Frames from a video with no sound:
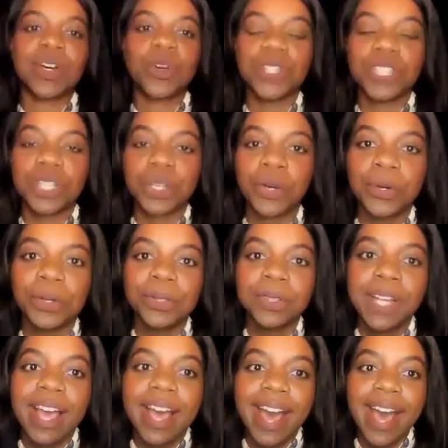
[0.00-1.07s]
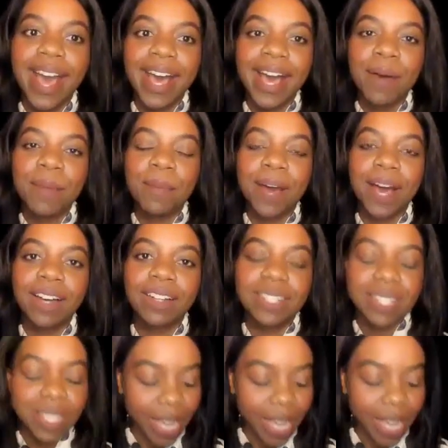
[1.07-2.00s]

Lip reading: Ojakol about